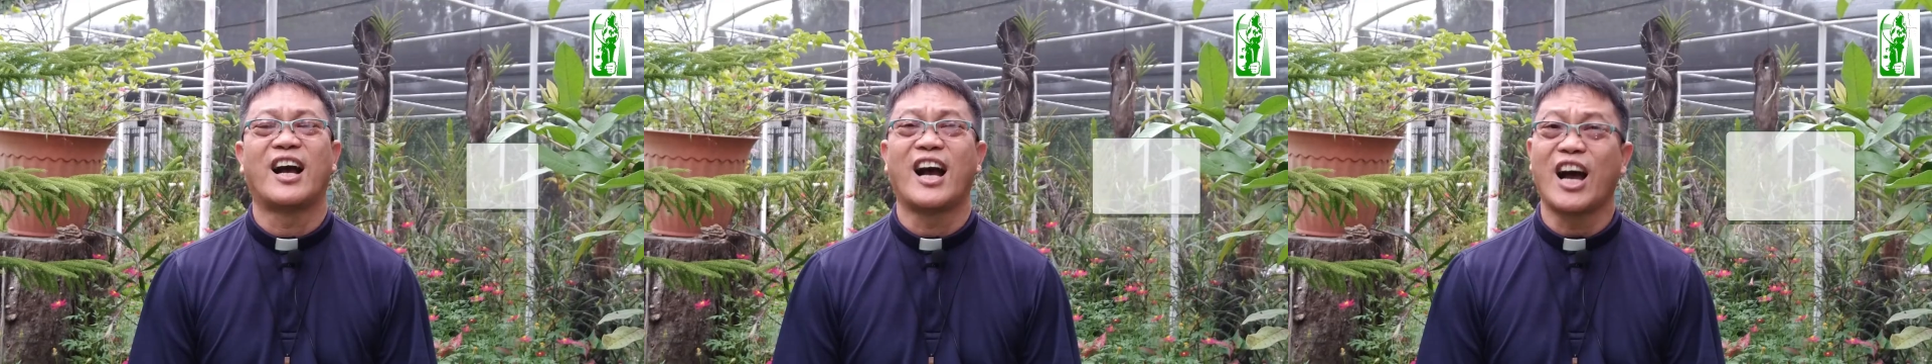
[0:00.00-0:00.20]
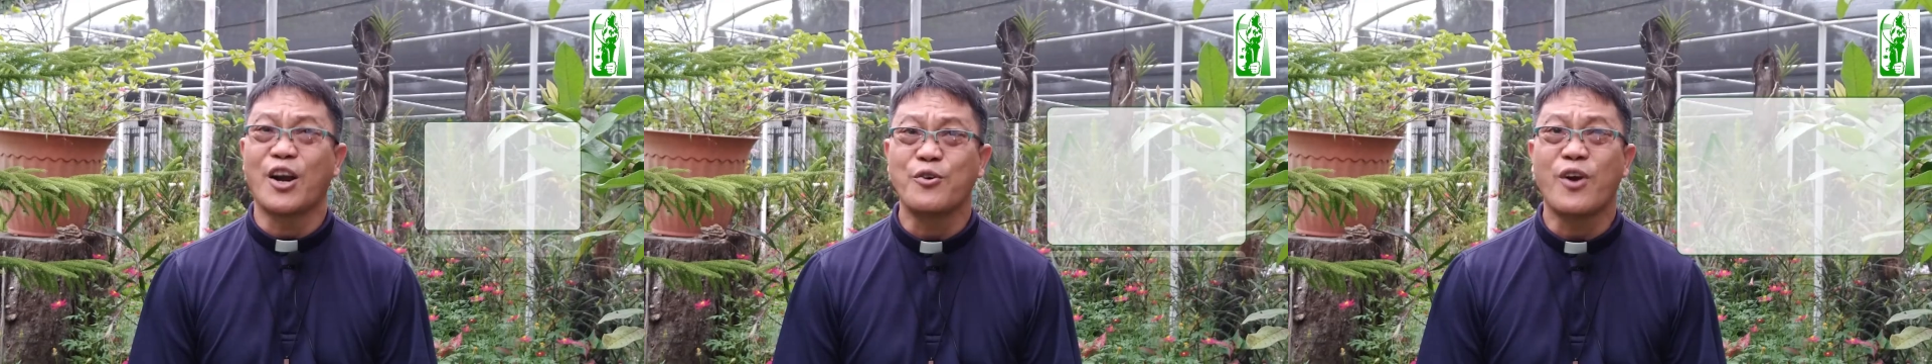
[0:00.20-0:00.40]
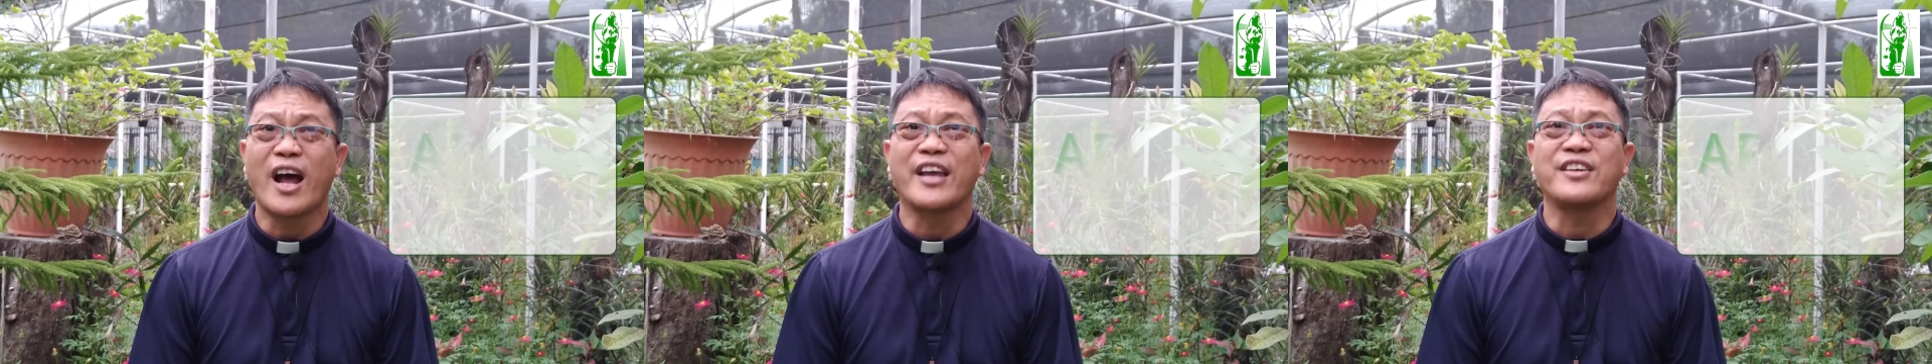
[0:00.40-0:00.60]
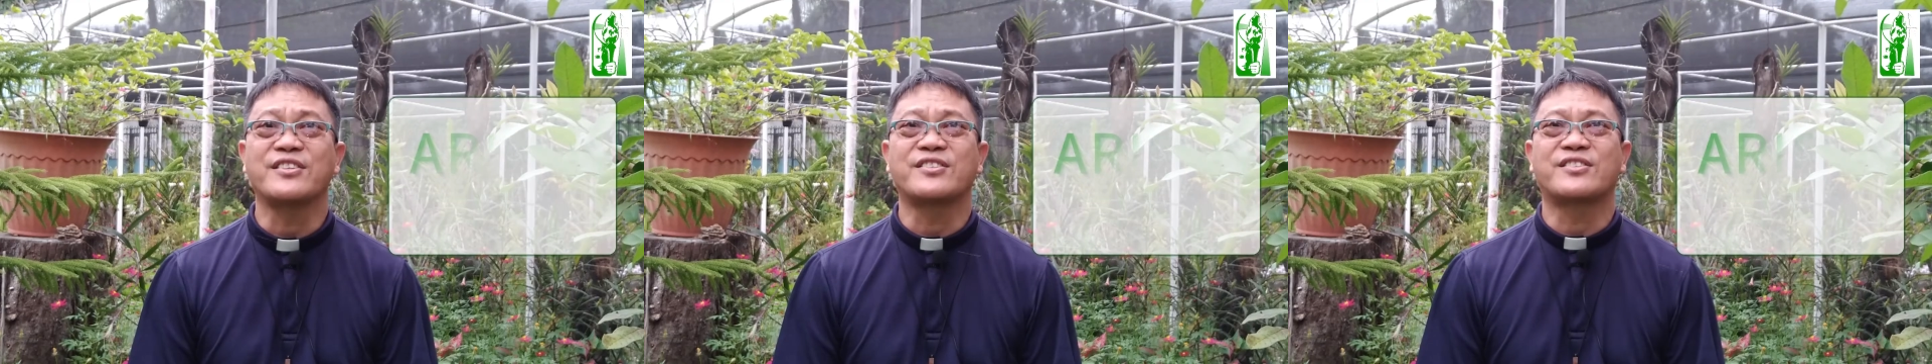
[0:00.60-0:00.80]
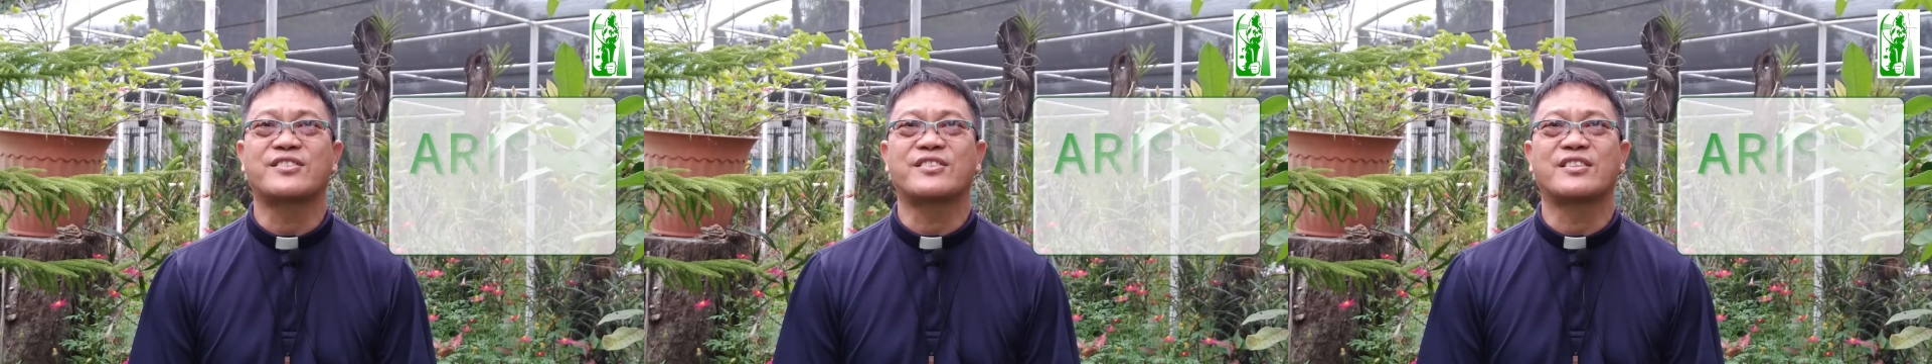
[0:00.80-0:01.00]

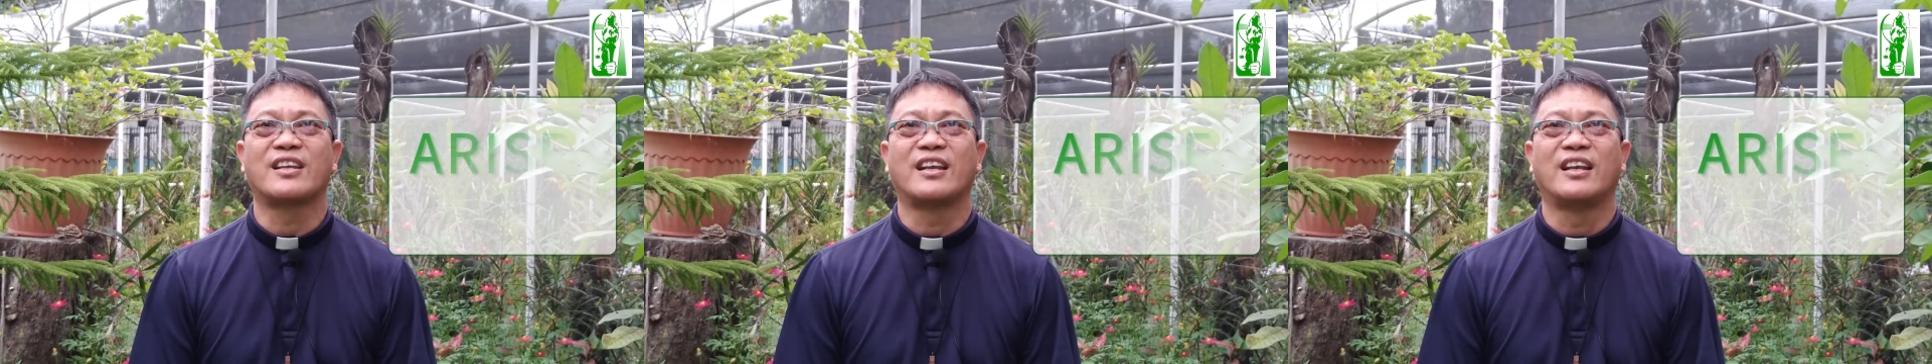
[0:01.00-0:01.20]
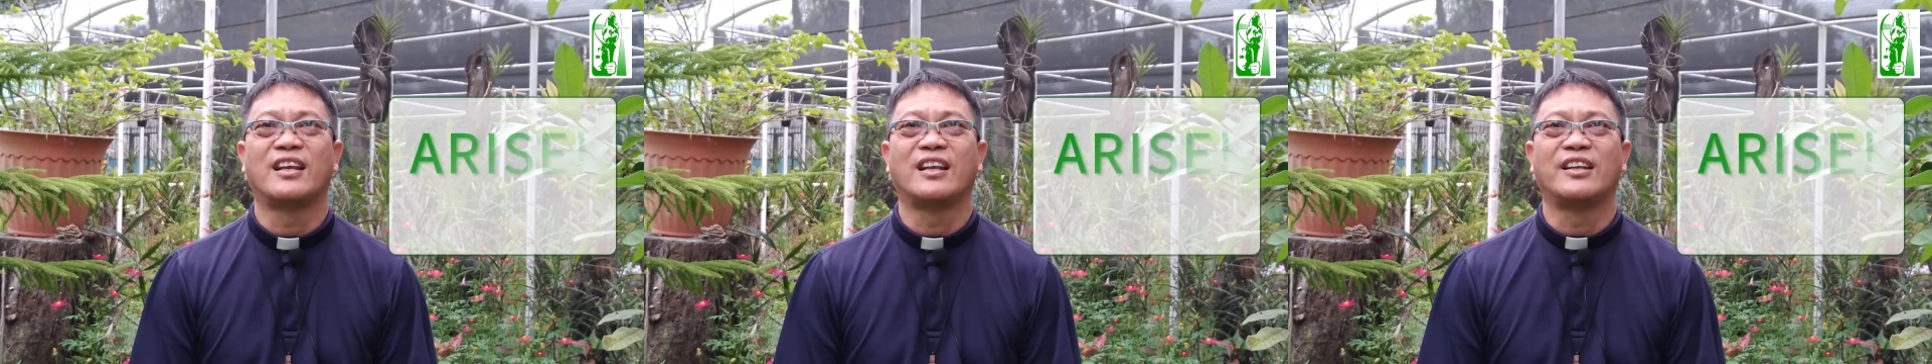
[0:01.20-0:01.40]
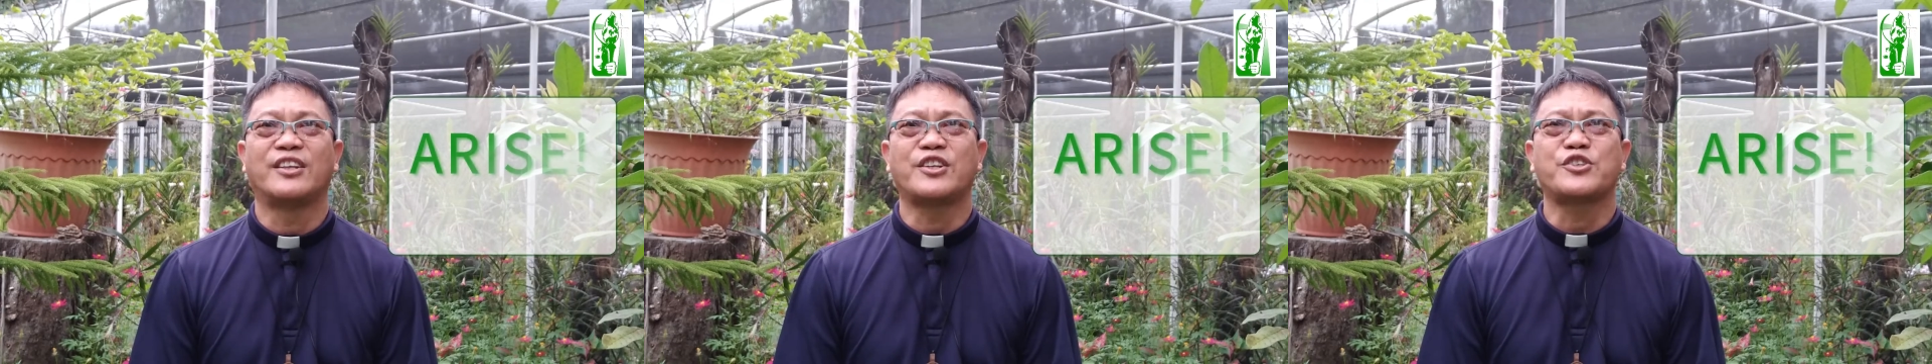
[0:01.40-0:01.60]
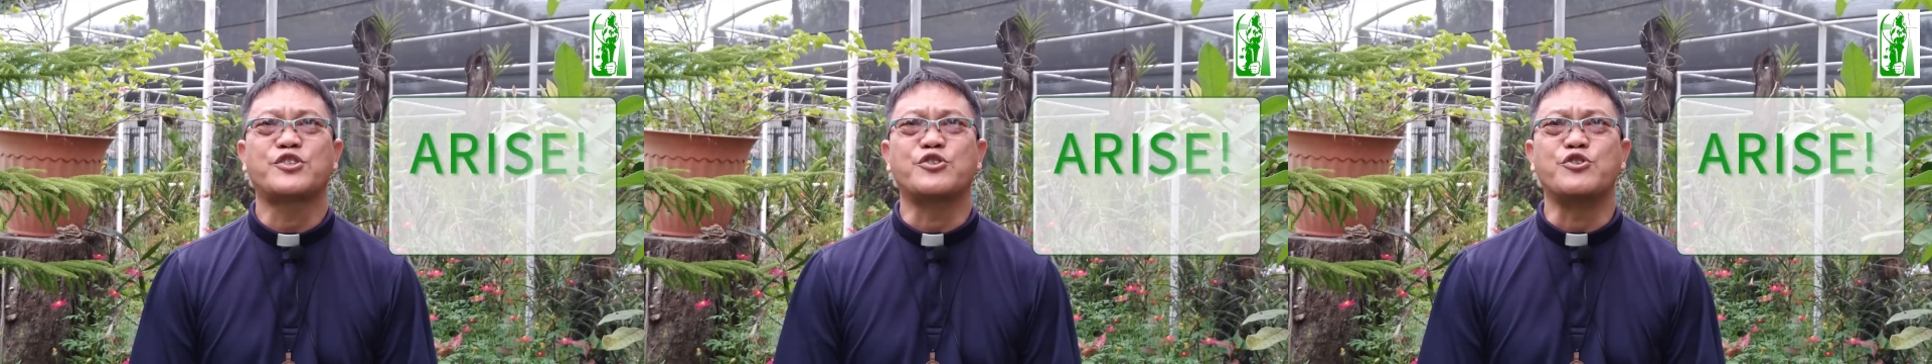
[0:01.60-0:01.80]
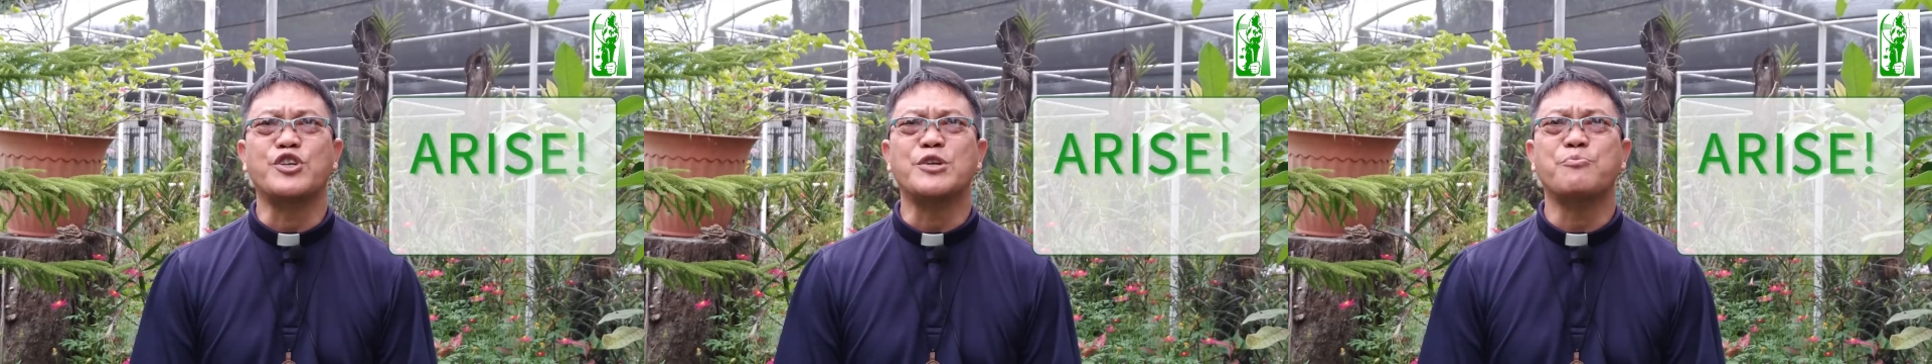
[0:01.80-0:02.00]
Arise, let
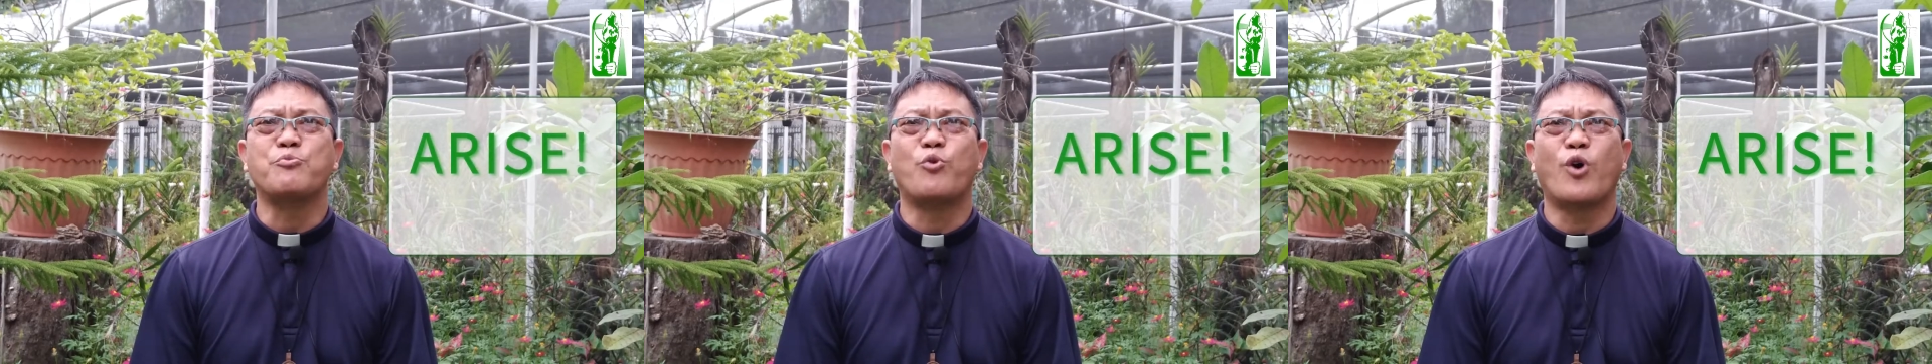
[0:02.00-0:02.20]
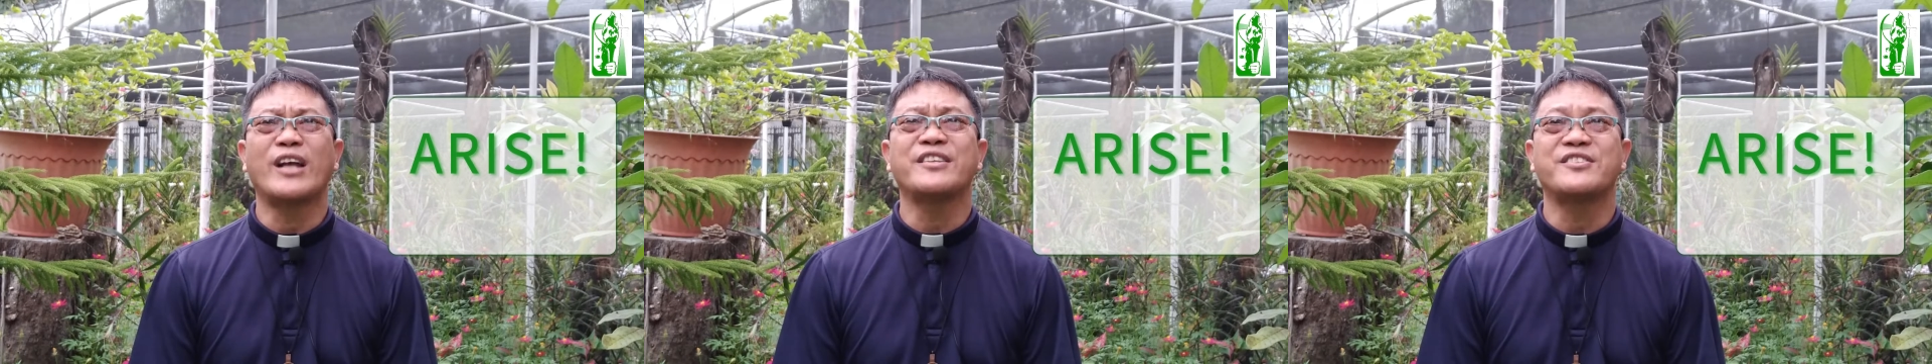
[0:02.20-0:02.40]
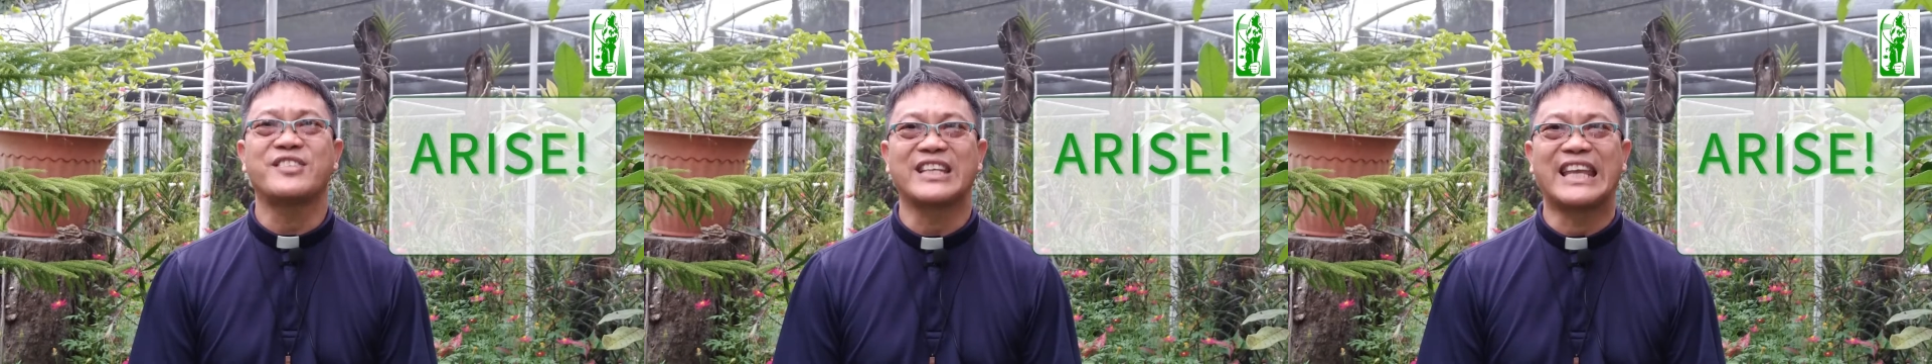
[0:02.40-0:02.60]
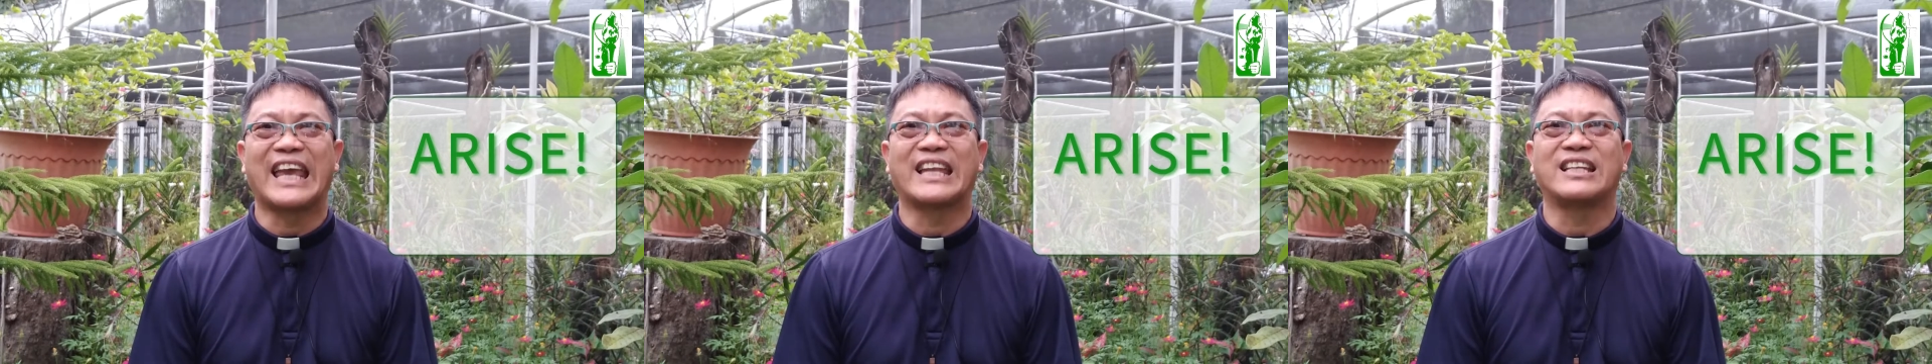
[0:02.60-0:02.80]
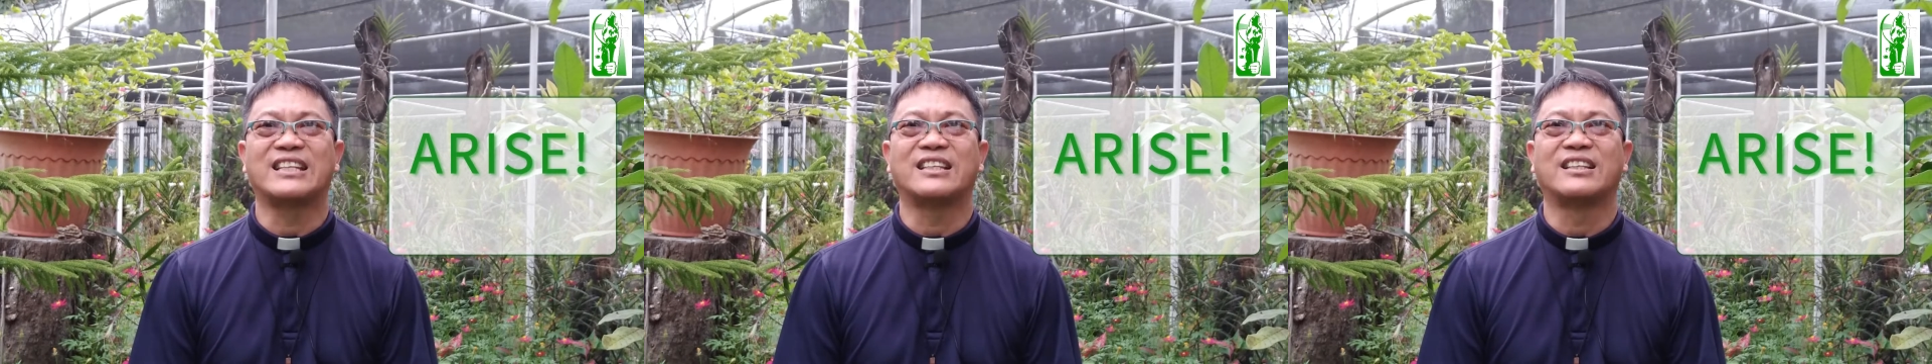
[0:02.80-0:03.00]
us dream once
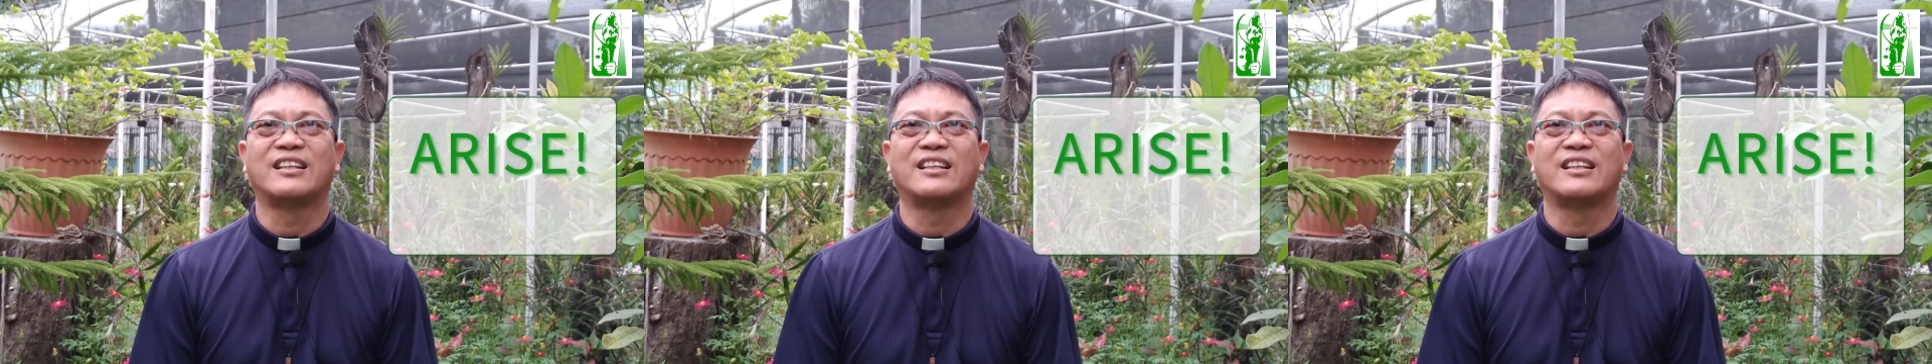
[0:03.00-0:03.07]
again.